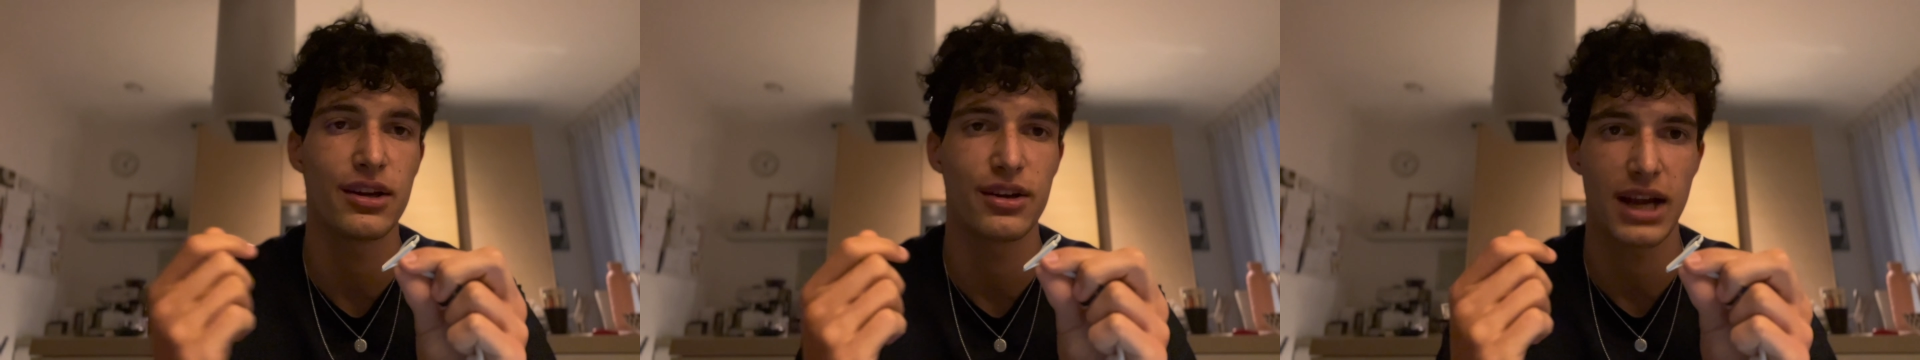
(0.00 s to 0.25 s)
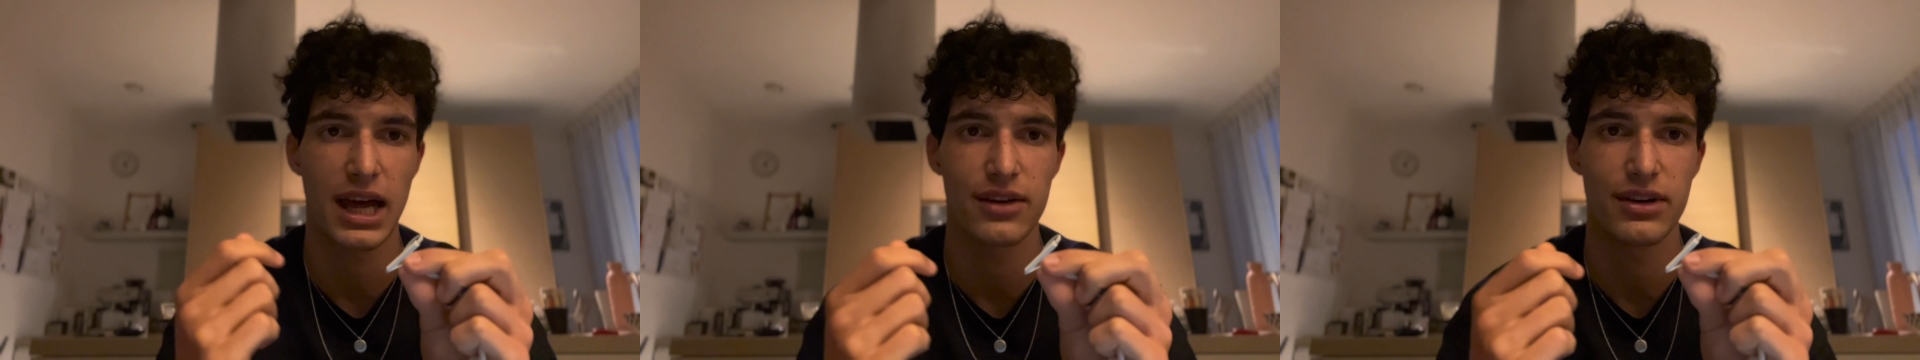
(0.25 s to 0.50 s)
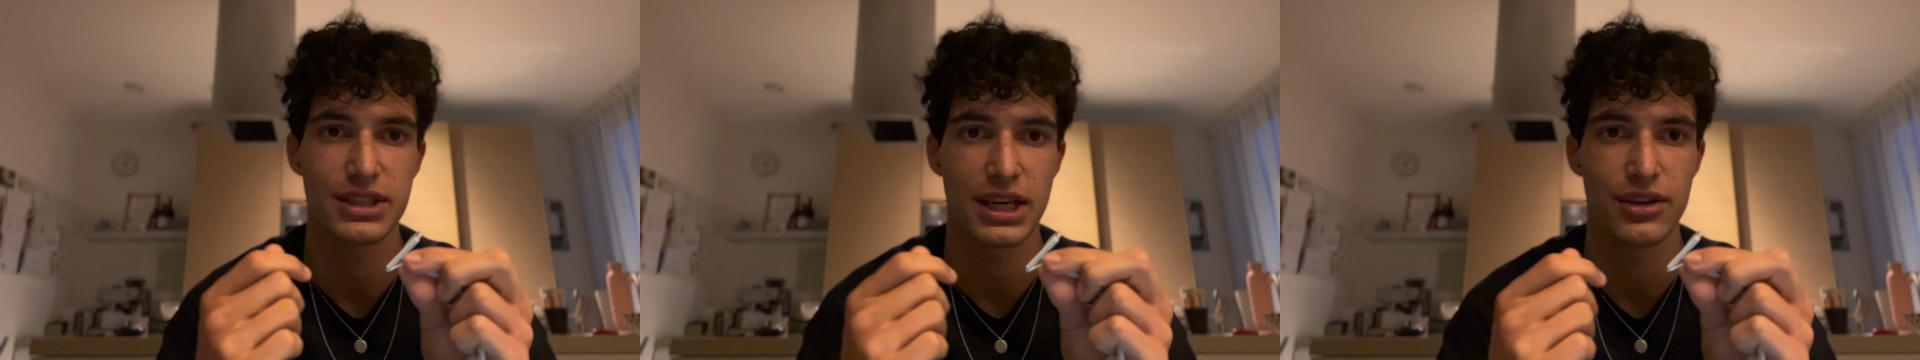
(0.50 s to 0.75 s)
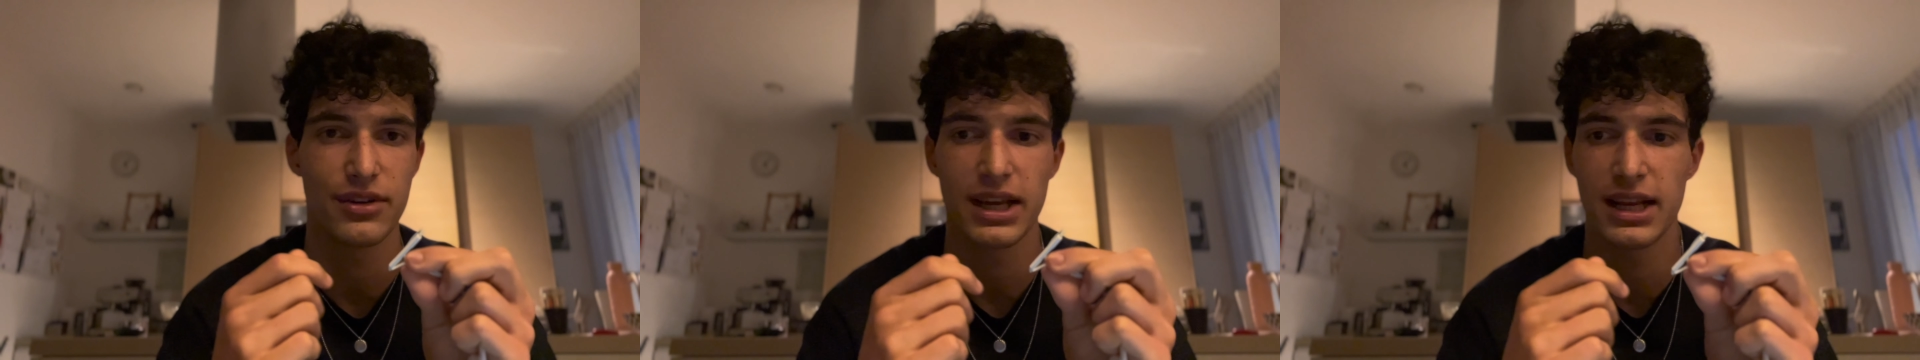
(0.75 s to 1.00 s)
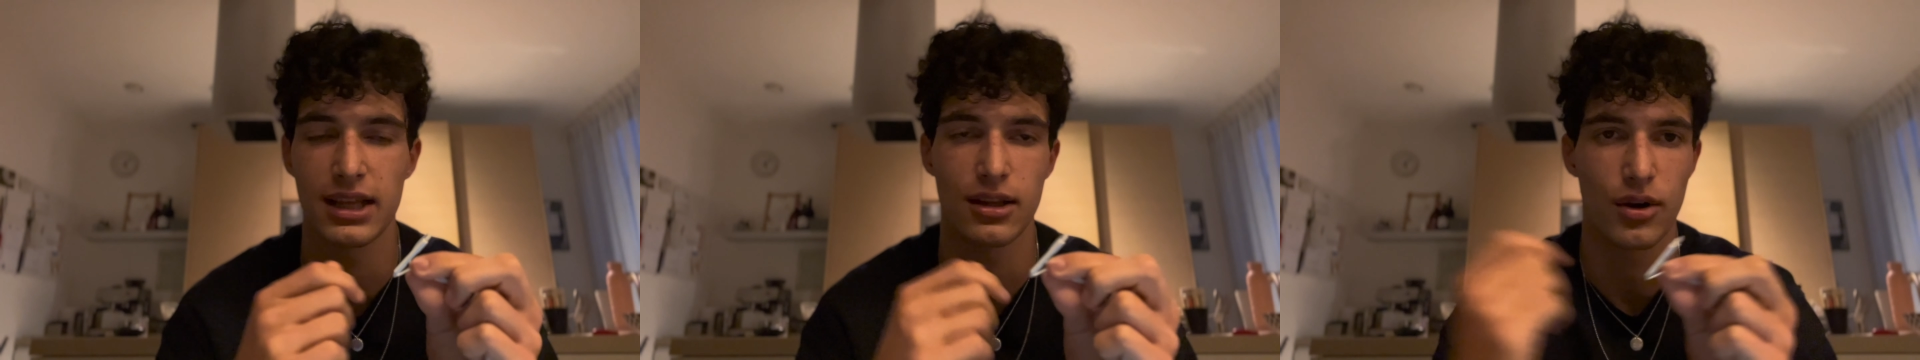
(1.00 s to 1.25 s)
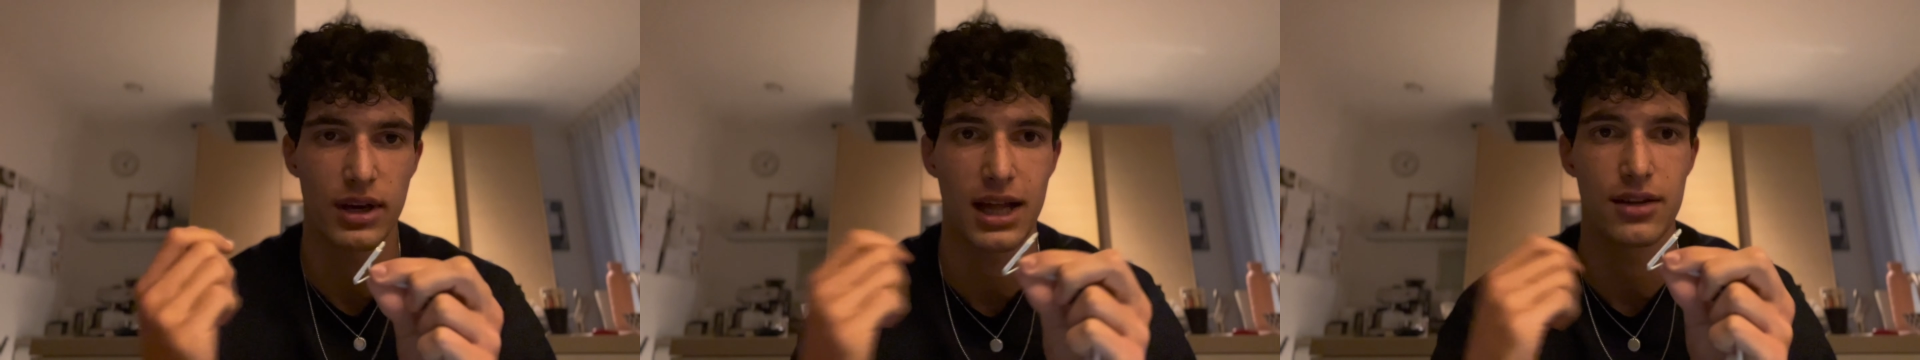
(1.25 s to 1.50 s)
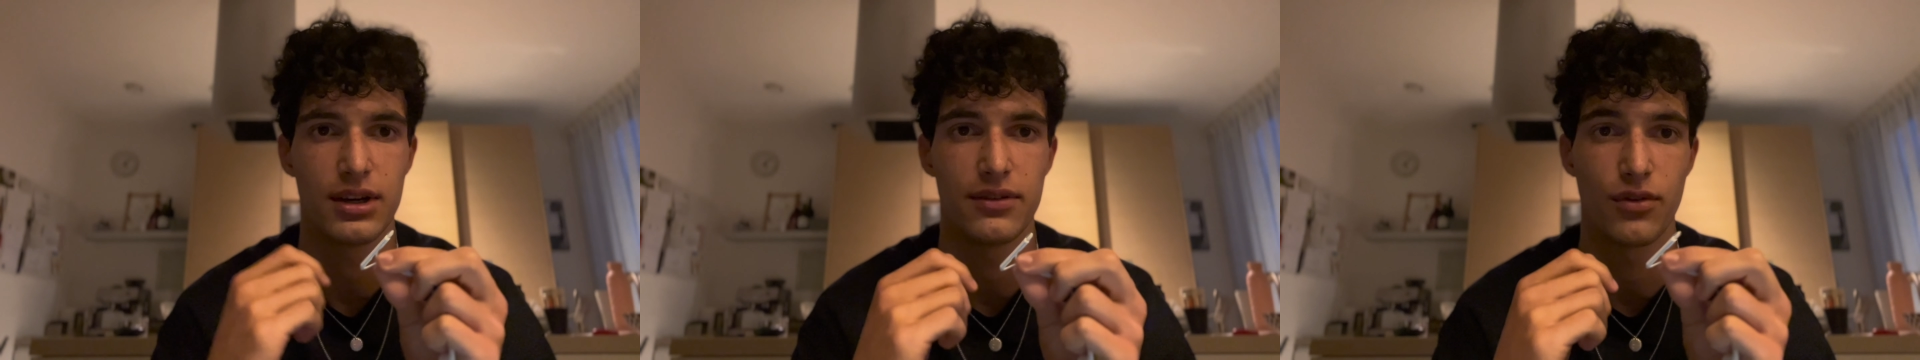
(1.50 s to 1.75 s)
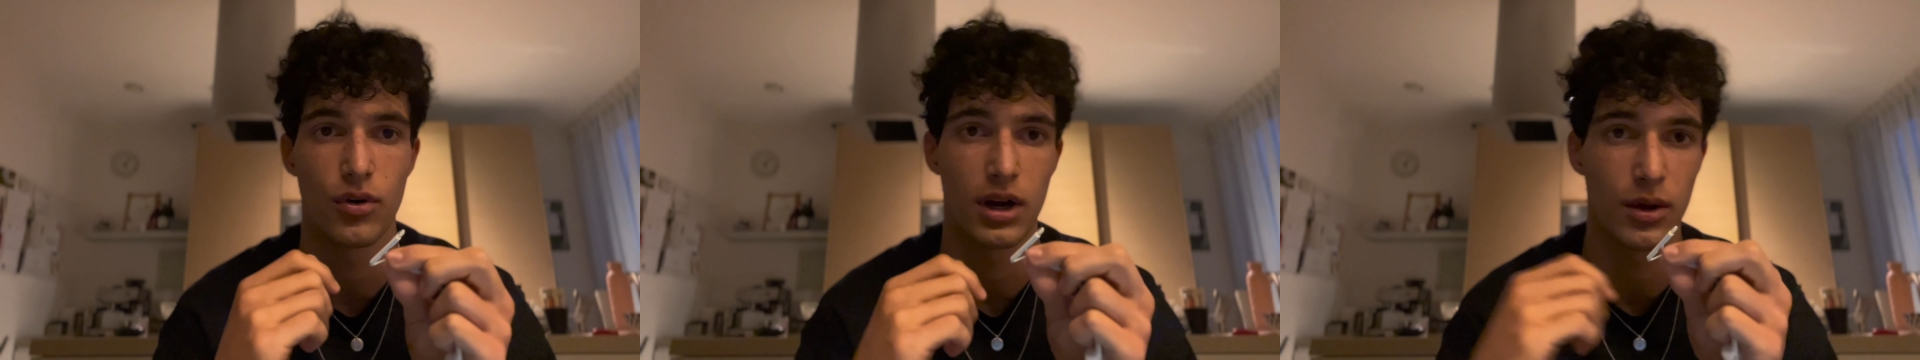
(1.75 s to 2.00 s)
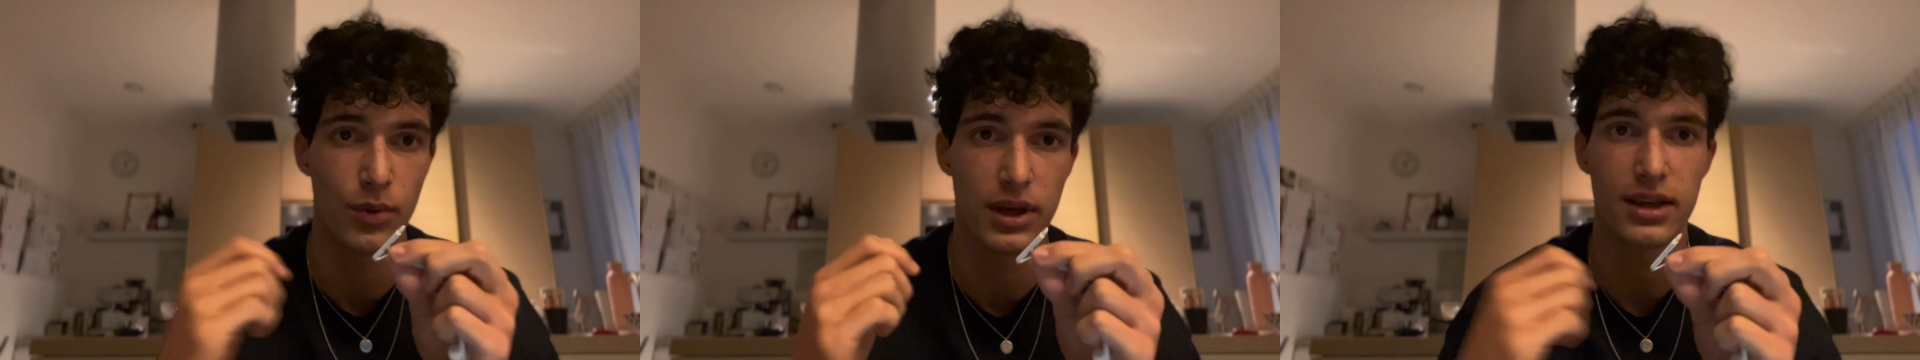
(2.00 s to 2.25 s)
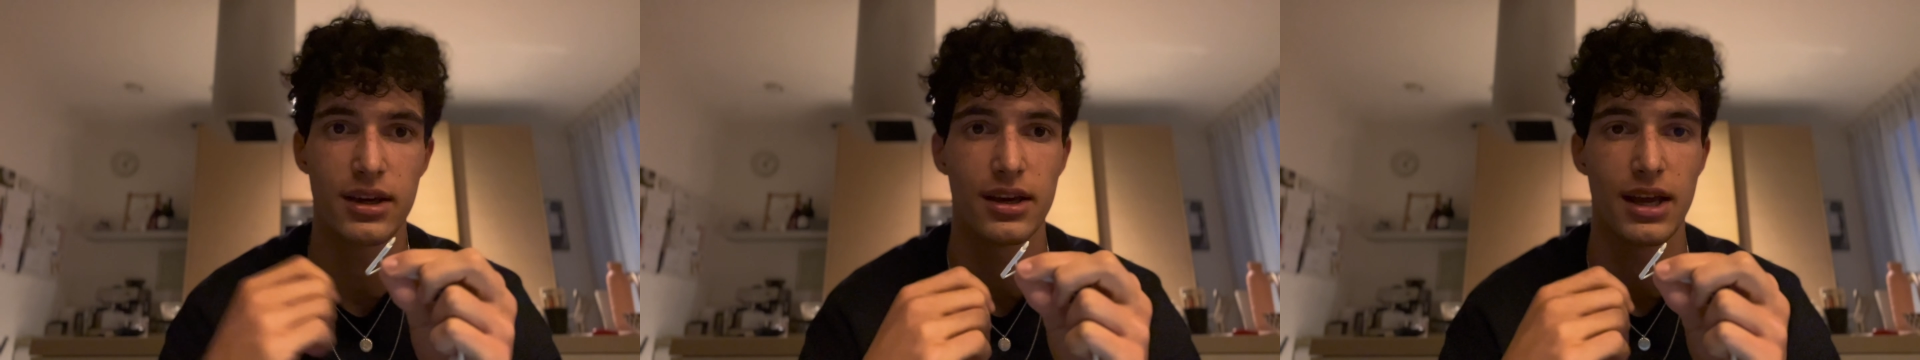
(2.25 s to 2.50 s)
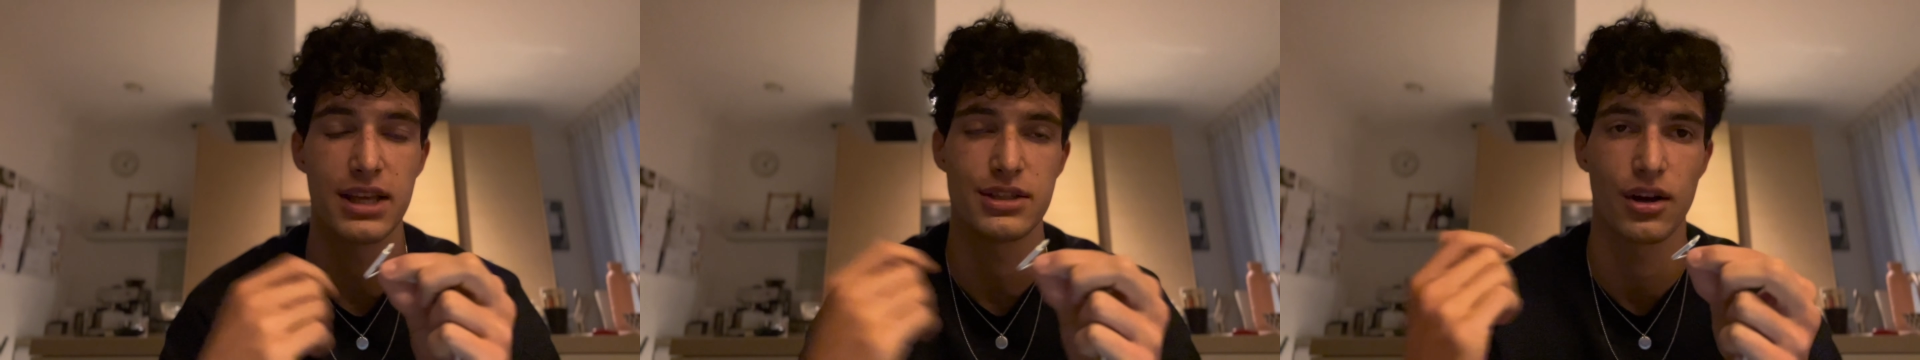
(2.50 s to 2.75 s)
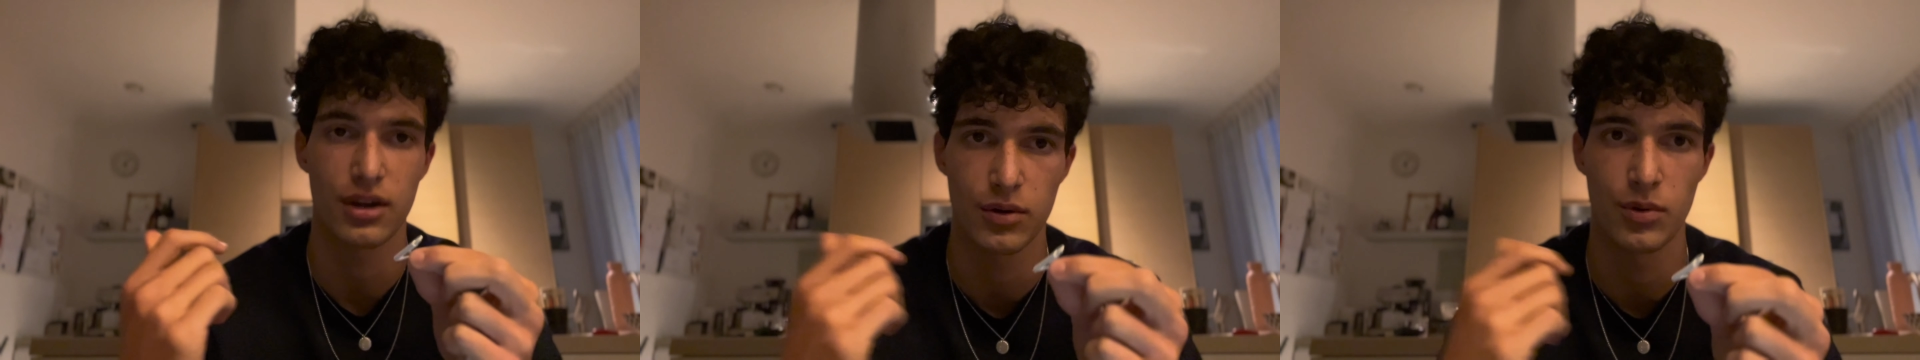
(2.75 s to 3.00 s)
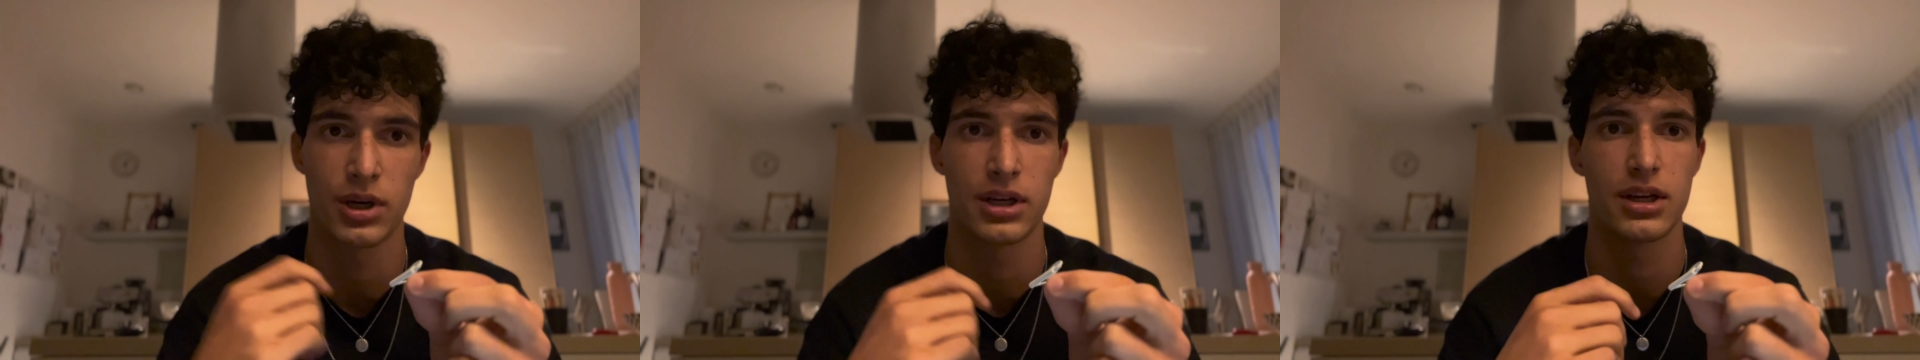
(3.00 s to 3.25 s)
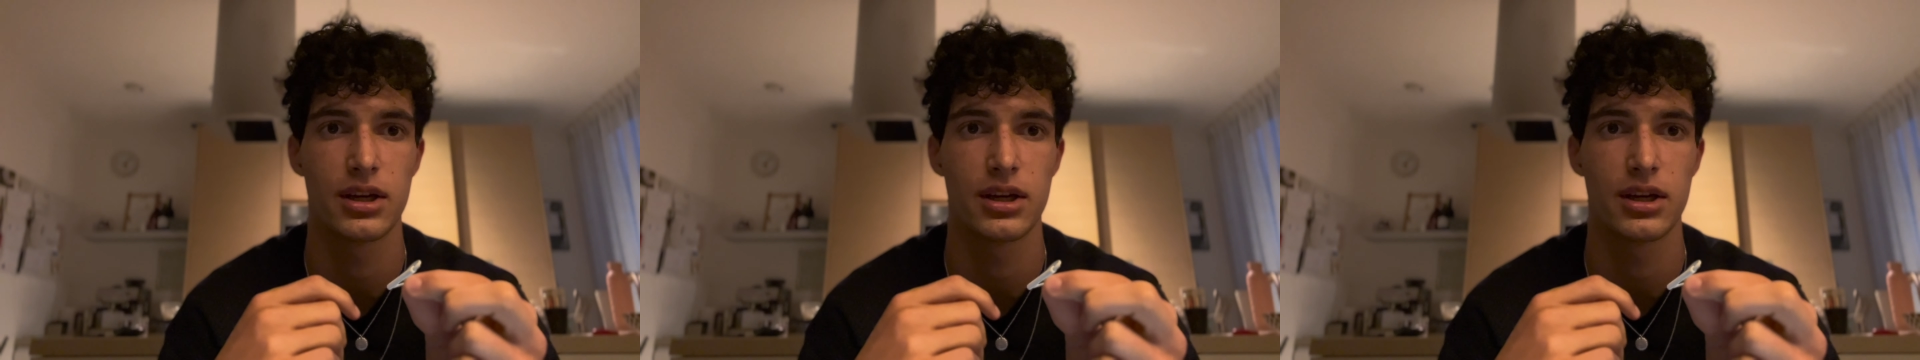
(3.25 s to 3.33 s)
your calories and you're eating low calorie for a week, it's not going to work.